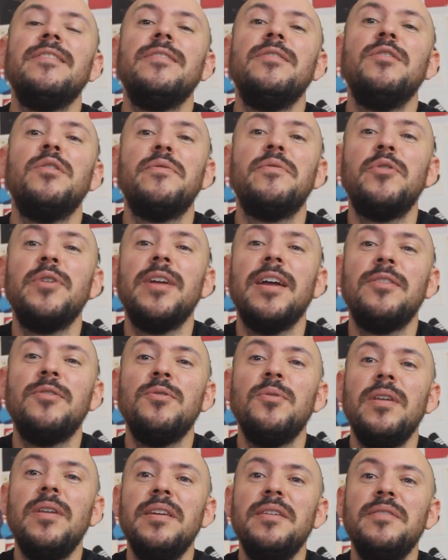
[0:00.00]
don't forget
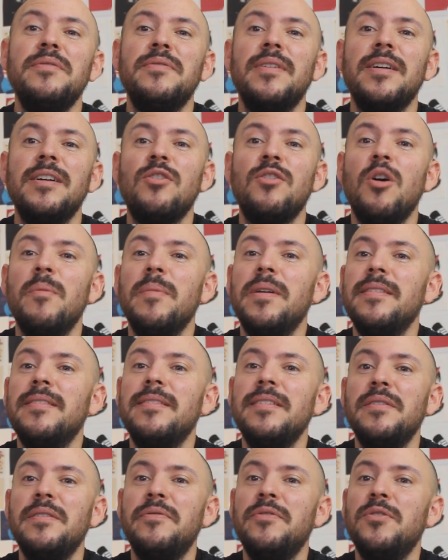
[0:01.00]
to leave a comment
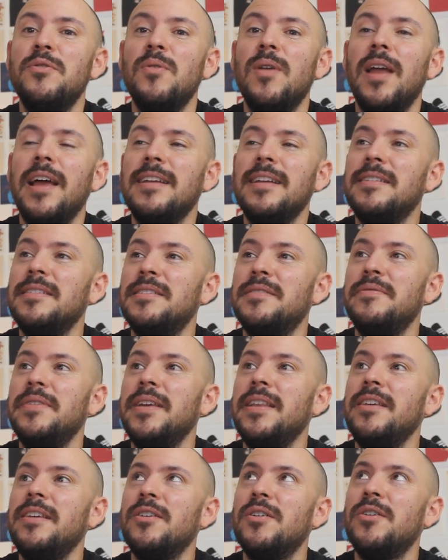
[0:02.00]
if you like this
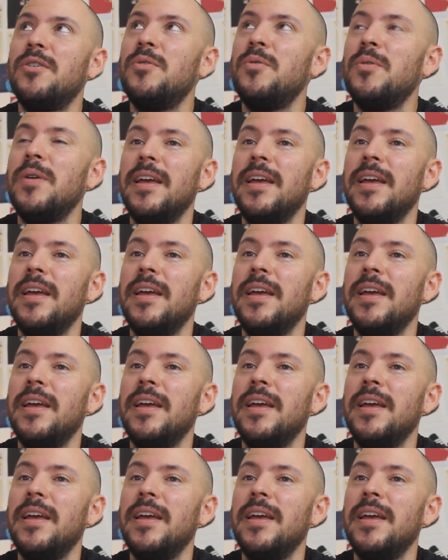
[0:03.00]
video